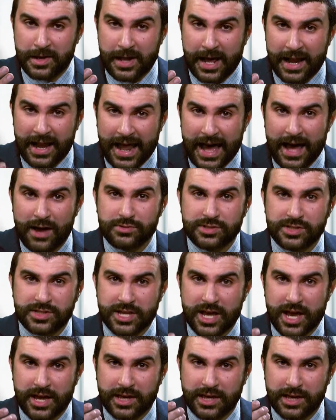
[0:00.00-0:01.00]
allows
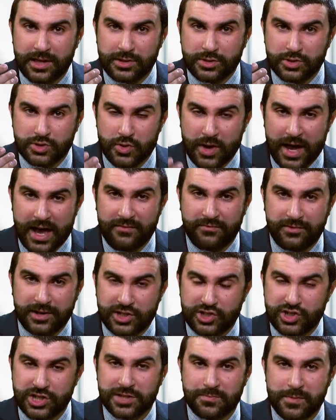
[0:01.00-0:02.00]
Turkey to have
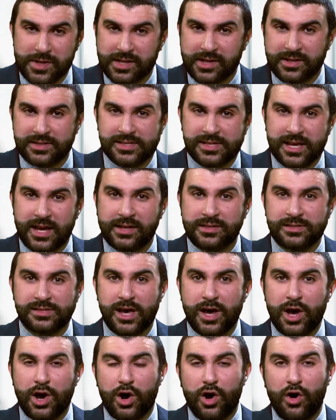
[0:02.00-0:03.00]
legitimate concerns
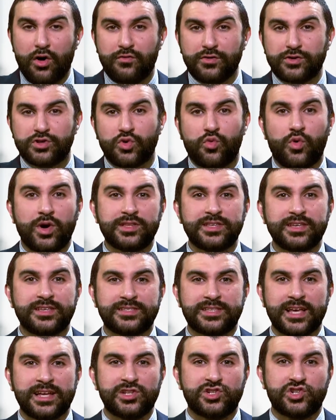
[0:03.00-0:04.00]
over to what
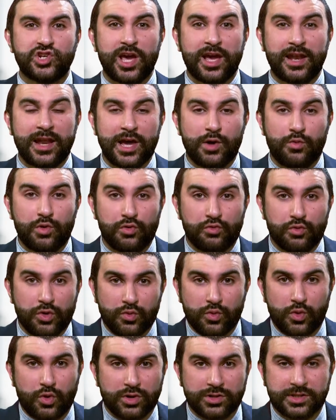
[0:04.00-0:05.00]
extent GNA will
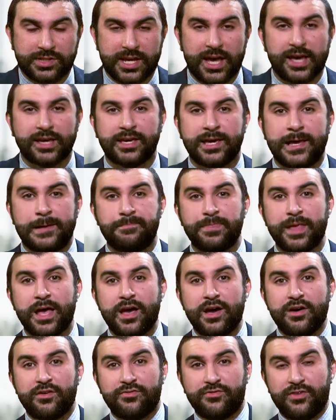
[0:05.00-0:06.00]
reward Turkey.
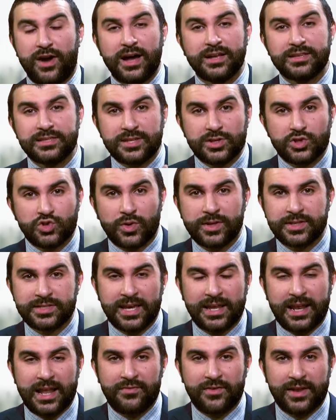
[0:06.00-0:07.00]
France in
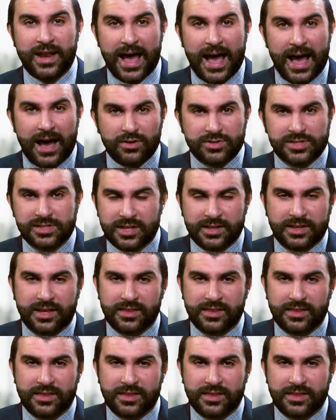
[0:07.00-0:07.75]
2011 ousted